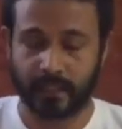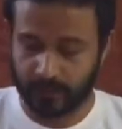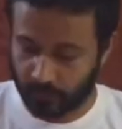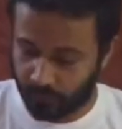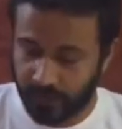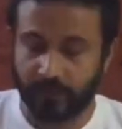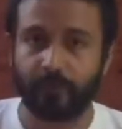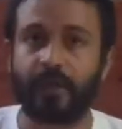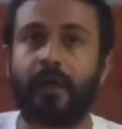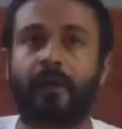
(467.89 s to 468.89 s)
So when
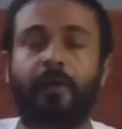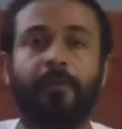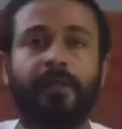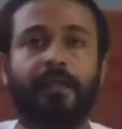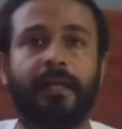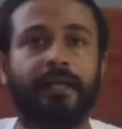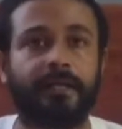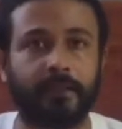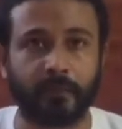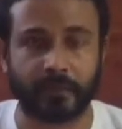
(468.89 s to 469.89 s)
we are rubbing the
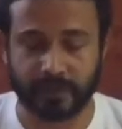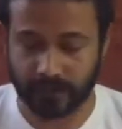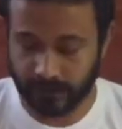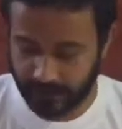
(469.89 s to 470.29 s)
adductor muscle,